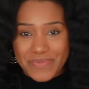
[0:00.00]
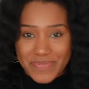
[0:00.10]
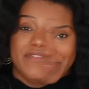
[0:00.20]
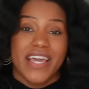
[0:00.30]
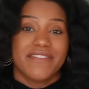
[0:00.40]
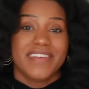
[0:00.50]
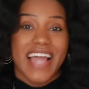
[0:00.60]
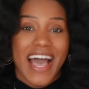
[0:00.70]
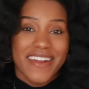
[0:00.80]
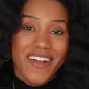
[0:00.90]
And if you have
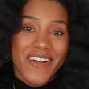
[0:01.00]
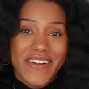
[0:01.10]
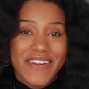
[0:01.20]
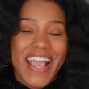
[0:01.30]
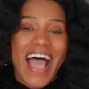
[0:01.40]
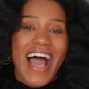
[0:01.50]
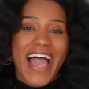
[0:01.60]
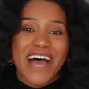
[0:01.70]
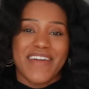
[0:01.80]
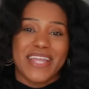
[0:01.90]
not heard, I
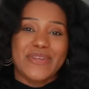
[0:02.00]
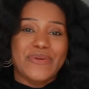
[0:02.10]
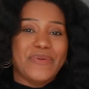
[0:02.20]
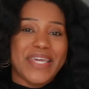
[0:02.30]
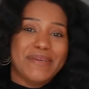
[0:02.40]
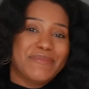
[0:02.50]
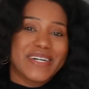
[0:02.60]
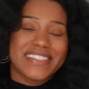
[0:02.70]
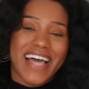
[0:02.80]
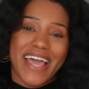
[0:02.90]
have a new
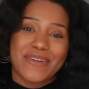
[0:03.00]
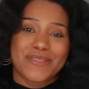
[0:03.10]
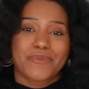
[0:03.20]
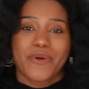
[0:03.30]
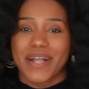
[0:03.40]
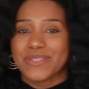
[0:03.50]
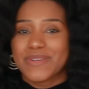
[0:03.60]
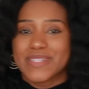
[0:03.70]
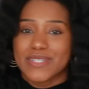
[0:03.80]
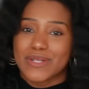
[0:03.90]
ebook titled The
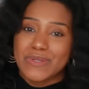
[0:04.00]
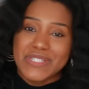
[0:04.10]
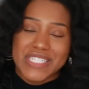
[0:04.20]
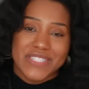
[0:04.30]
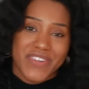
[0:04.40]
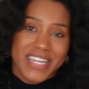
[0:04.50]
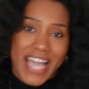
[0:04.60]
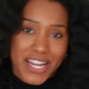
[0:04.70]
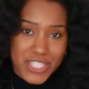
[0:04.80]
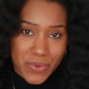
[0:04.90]
Practical Solutions for
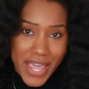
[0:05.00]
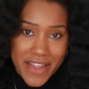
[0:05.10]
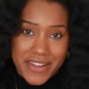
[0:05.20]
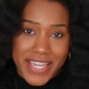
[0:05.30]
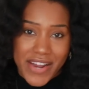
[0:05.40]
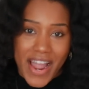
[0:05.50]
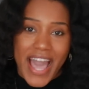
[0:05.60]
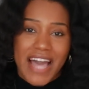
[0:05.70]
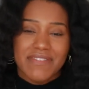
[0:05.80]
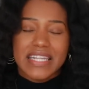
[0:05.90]
Natural Hair Care. I
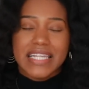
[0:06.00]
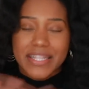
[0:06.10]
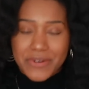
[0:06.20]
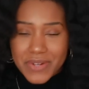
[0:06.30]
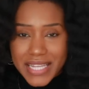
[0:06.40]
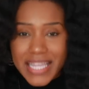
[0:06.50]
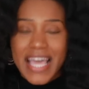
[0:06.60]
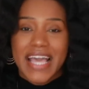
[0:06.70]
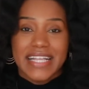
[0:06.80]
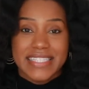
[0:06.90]
have literally
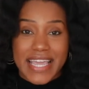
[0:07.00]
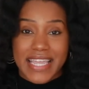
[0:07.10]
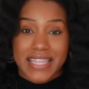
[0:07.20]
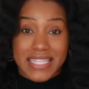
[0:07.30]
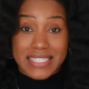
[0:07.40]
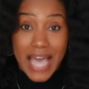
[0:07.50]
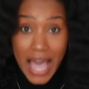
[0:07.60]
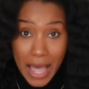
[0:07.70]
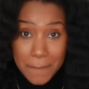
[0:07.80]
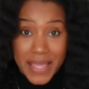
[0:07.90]
taken the
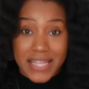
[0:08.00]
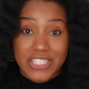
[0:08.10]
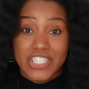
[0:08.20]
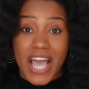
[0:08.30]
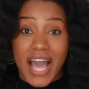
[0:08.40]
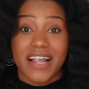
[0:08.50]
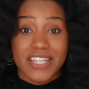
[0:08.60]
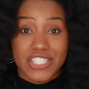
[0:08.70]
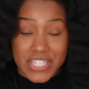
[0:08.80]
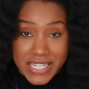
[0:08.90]
top
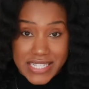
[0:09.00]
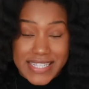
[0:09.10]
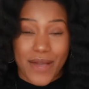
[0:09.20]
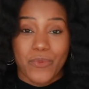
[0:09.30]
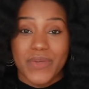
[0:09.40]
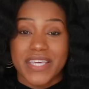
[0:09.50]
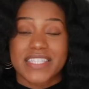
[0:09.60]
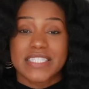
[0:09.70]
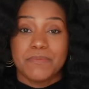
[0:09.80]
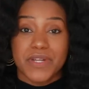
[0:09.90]
challenges that we
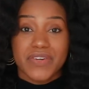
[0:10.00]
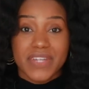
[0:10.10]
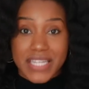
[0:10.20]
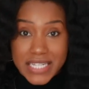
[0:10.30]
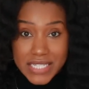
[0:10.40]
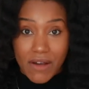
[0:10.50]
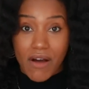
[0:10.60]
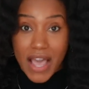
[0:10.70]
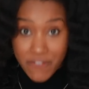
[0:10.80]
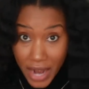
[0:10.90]
experience
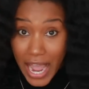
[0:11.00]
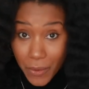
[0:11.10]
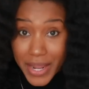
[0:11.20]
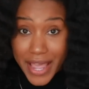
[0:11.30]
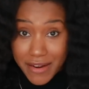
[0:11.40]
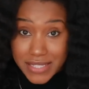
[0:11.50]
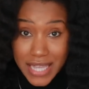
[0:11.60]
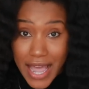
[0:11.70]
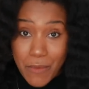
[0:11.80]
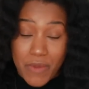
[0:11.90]
for our hair
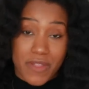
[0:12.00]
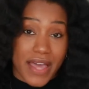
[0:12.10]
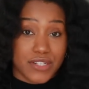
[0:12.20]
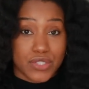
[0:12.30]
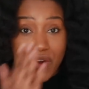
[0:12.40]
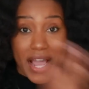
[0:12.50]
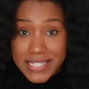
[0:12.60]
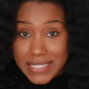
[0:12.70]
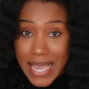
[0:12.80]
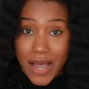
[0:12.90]
type, whether that's dry
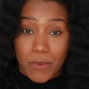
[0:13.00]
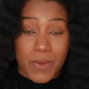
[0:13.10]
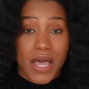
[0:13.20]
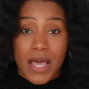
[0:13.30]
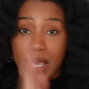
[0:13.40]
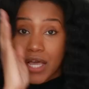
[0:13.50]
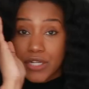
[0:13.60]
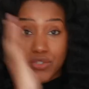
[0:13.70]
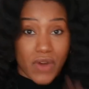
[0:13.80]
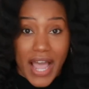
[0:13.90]
scalp,
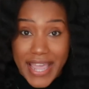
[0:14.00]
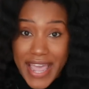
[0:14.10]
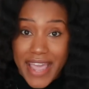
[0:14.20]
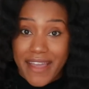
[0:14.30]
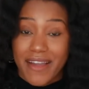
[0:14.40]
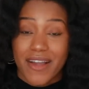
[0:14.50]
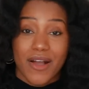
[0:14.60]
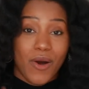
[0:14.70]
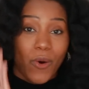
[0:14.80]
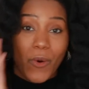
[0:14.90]
dry
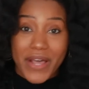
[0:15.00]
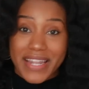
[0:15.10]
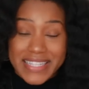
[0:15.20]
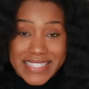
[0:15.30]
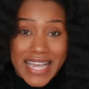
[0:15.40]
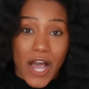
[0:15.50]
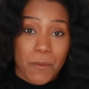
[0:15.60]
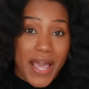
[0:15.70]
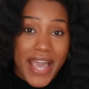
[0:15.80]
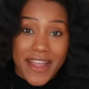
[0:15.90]
hair, oily scalp,
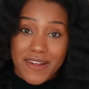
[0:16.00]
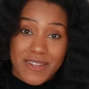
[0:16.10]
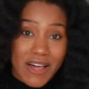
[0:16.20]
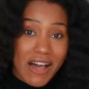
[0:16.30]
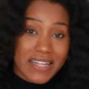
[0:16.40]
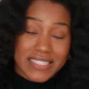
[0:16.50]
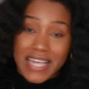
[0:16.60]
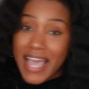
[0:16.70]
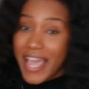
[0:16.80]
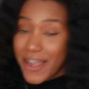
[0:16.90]
hair loss,
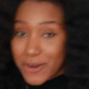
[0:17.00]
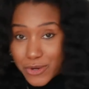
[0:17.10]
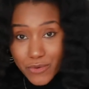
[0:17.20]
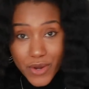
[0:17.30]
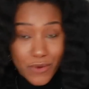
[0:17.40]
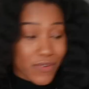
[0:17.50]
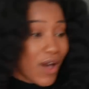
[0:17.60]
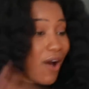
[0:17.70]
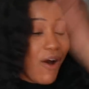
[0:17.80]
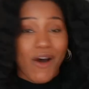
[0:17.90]
hair growth,
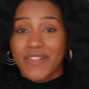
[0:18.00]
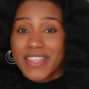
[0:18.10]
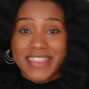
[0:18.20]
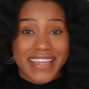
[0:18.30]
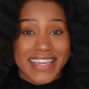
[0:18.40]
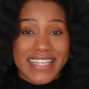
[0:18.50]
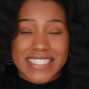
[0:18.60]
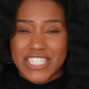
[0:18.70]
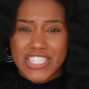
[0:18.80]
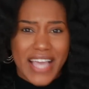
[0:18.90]
all the things
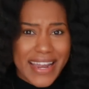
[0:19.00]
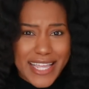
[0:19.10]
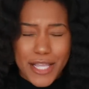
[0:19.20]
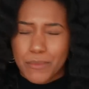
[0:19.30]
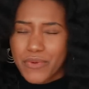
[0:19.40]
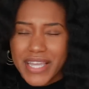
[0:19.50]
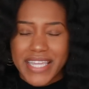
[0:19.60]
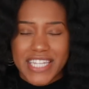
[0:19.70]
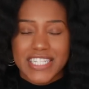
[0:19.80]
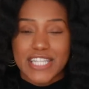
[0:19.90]
shedding,
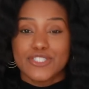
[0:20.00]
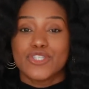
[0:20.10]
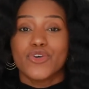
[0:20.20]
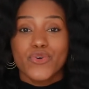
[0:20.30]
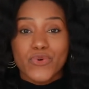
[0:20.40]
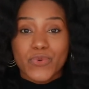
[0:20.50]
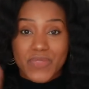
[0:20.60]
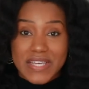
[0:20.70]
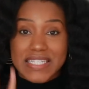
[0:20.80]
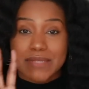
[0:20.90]
breakage into
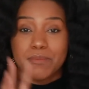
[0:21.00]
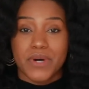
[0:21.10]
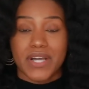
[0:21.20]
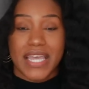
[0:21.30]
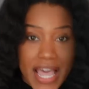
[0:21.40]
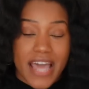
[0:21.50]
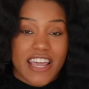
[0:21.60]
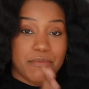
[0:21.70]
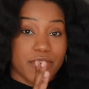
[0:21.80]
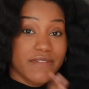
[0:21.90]
this book and
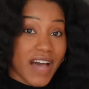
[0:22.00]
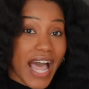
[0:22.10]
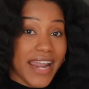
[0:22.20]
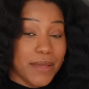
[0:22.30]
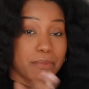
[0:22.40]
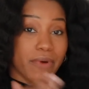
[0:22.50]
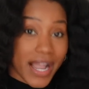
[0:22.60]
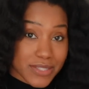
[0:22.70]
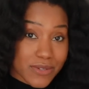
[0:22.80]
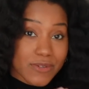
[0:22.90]
I provided
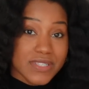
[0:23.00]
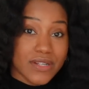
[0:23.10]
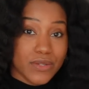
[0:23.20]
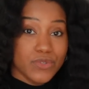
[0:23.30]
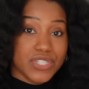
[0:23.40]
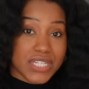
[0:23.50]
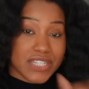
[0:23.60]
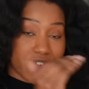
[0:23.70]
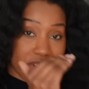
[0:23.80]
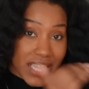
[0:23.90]
practical
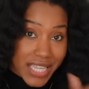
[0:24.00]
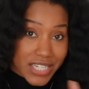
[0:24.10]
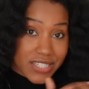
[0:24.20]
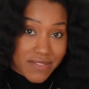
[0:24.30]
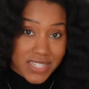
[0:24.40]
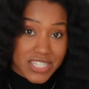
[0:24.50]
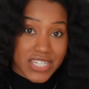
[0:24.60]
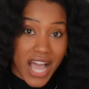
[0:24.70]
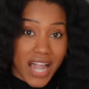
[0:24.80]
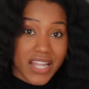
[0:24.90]
solutions for each of these
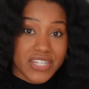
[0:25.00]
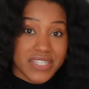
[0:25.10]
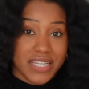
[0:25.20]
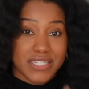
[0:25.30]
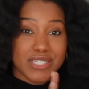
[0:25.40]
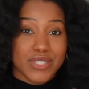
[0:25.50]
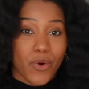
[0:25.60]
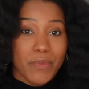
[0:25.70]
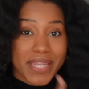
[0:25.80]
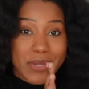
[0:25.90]
challenges and
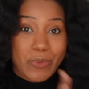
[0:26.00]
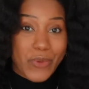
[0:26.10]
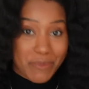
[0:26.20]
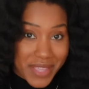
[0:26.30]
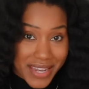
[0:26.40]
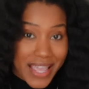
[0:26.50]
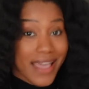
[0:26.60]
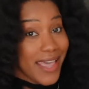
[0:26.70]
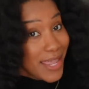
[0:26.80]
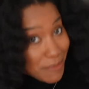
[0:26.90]
so many women
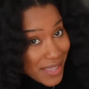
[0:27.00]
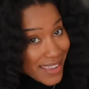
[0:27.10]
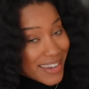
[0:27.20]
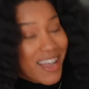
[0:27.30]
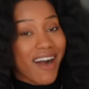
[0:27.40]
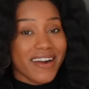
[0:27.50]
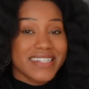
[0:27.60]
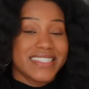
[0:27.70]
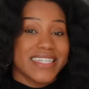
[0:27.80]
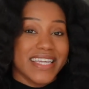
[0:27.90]
and men are
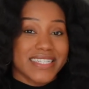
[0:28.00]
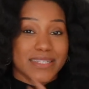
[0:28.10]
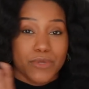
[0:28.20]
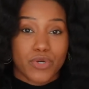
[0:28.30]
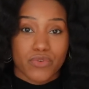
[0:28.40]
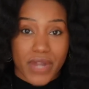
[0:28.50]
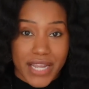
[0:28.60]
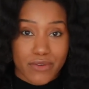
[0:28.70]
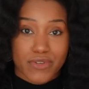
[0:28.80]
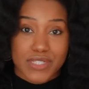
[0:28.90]
seeing some
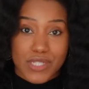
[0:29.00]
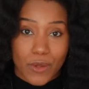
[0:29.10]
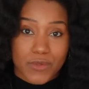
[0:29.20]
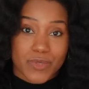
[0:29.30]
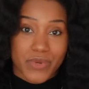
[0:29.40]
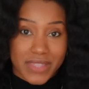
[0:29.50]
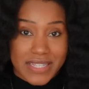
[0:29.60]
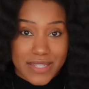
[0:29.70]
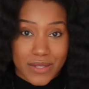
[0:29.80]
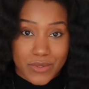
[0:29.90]
great results with
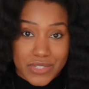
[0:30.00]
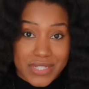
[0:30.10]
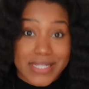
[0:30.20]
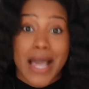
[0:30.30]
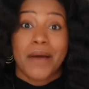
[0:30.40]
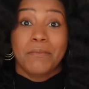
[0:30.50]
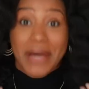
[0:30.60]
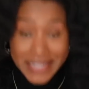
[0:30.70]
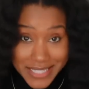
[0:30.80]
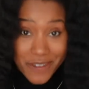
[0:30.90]
these solutions,
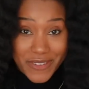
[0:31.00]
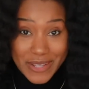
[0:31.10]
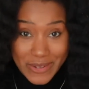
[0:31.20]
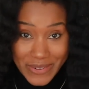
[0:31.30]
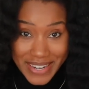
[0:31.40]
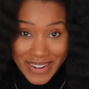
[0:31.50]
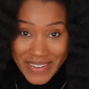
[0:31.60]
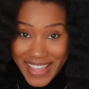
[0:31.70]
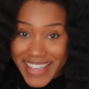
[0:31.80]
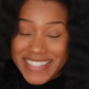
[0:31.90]
myself included,
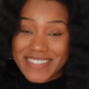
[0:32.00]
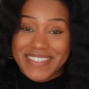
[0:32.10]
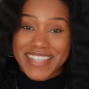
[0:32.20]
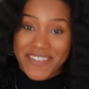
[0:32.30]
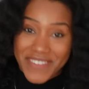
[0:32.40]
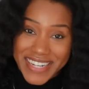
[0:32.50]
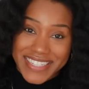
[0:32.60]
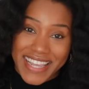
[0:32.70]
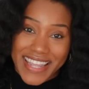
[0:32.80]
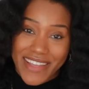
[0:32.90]
okay? So definitely
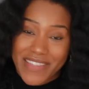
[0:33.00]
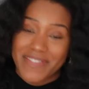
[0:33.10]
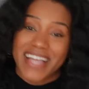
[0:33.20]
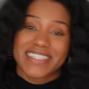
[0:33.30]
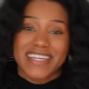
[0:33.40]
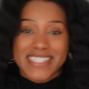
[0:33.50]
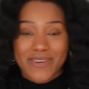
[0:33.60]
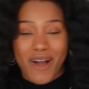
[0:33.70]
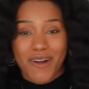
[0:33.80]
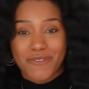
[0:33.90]
check it out if you've not done so
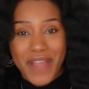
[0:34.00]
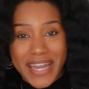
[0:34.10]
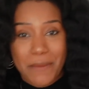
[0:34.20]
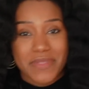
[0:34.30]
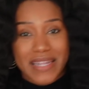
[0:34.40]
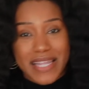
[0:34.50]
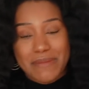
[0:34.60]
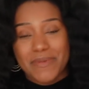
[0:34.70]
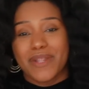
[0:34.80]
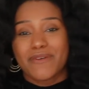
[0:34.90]
already. I'll put the
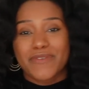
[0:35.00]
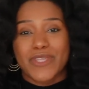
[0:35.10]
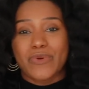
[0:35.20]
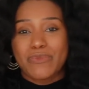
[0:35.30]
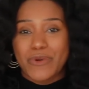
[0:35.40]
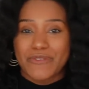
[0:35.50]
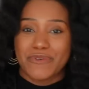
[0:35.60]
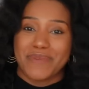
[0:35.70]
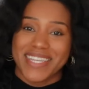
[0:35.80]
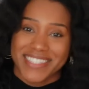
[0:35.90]
link below for you with more
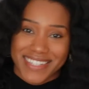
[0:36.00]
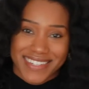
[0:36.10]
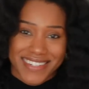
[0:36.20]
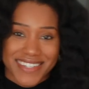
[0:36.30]
information.